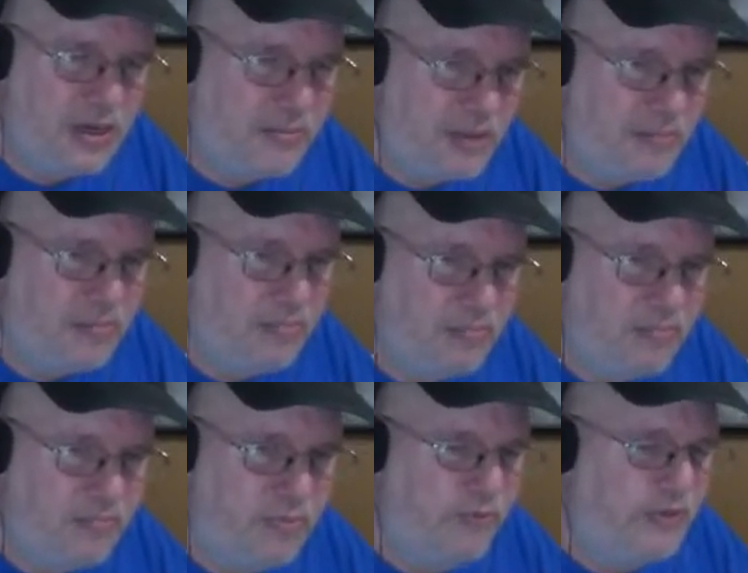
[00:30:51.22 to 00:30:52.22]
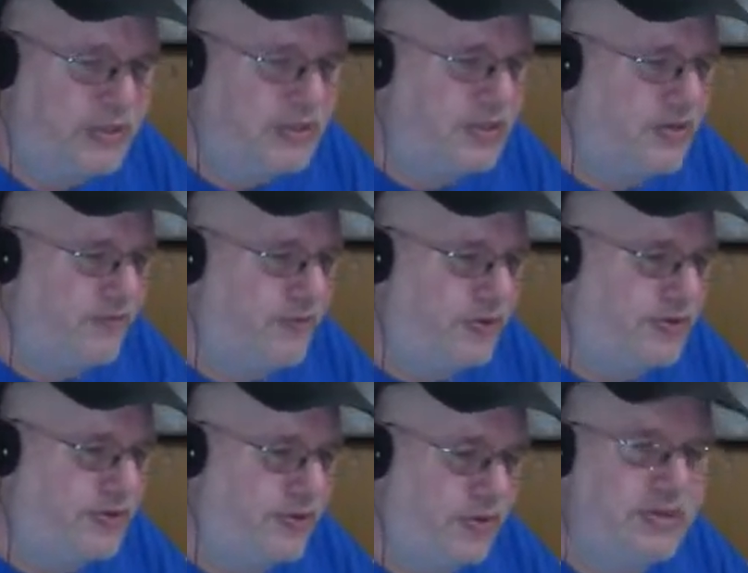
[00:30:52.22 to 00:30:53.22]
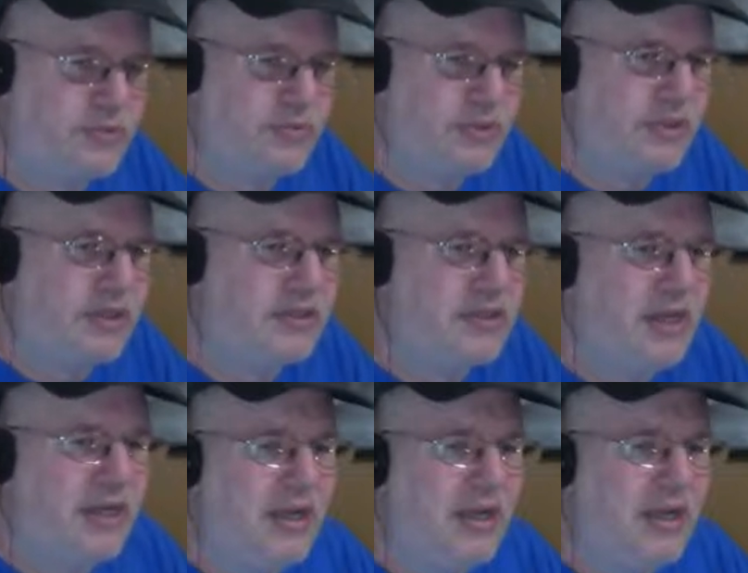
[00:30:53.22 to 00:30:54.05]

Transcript: about movies and so forth and so on. It's really nice.